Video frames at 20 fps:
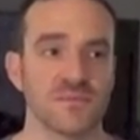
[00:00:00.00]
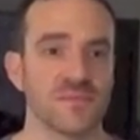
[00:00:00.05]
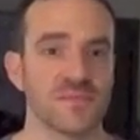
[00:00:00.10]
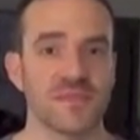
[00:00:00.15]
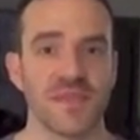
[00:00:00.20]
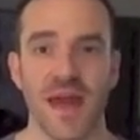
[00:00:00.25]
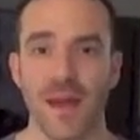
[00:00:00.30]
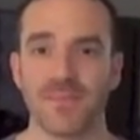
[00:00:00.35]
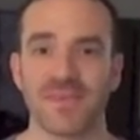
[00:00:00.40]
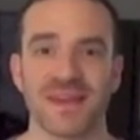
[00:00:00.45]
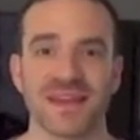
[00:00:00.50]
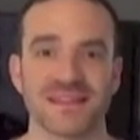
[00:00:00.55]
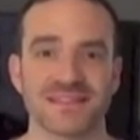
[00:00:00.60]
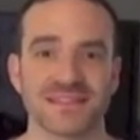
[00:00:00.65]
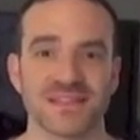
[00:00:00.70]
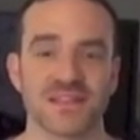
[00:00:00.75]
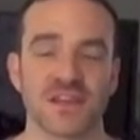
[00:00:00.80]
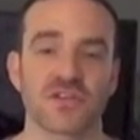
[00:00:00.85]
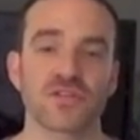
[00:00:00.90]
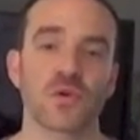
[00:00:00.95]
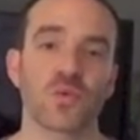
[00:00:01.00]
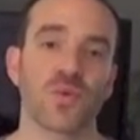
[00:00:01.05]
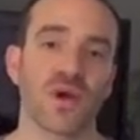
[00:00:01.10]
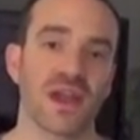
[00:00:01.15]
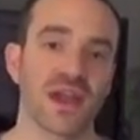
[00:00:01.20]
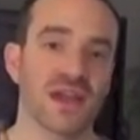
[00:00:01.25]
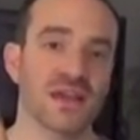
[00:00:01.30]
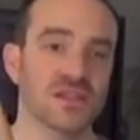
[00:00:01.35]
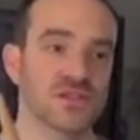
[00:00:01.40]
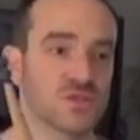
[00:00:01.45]
That means another
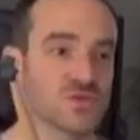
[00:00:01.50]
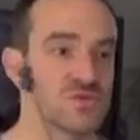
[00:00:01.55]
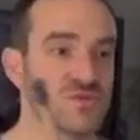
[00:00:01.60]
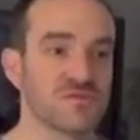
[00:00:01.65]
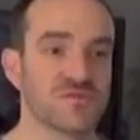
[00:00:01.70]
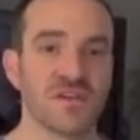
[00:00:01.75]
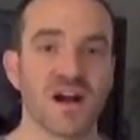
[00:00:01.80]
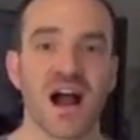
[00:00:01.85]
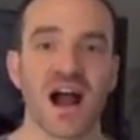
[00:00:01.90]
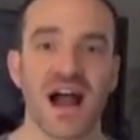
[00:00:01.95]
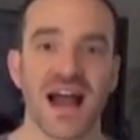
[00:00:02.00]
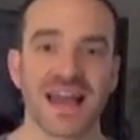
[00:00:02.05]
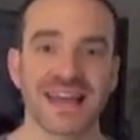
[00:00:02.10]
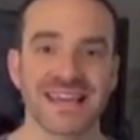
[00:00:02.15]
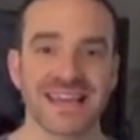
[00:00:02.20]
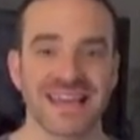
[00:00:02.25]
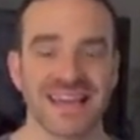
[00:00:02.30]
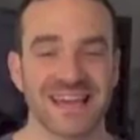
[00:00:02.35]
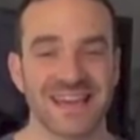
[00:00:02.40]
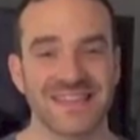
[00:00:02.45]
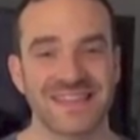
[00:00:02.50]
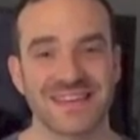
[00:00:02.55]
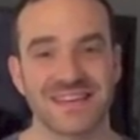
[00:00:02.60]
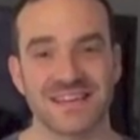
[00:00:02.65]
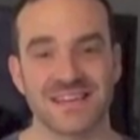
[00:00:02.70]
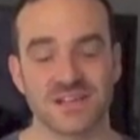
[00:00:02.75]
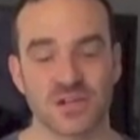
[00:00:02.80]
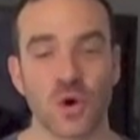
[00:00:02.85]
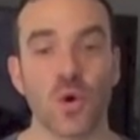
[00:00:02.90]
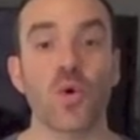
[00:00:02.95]
way to divide
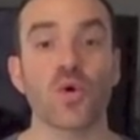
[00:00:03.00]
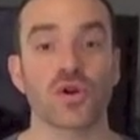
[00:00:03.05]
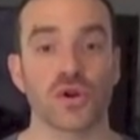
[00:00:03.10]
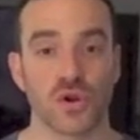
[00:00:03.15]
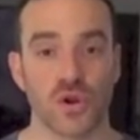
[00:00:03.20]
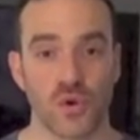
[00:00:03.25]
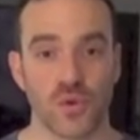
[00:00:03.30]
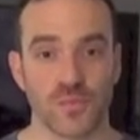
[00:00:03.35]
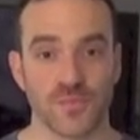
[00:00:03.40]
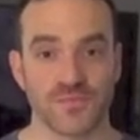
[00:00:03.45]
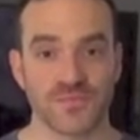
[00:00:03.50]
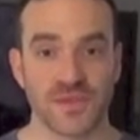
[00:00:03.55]
the quarter note.